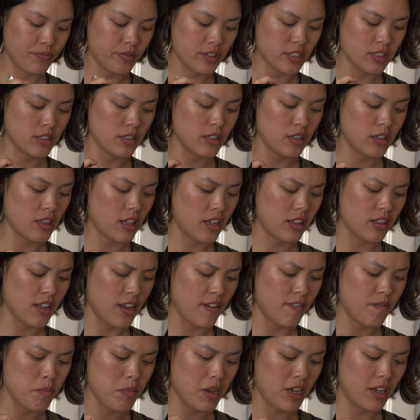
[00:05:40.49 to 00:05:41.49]
It's the thing that
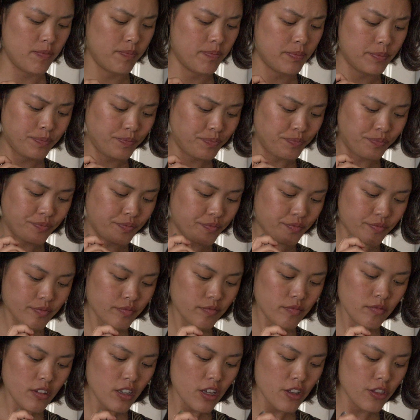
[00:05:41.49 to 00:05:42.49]
I've made
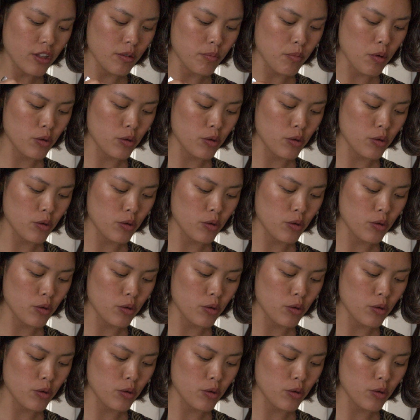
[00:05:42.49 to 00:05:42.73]
the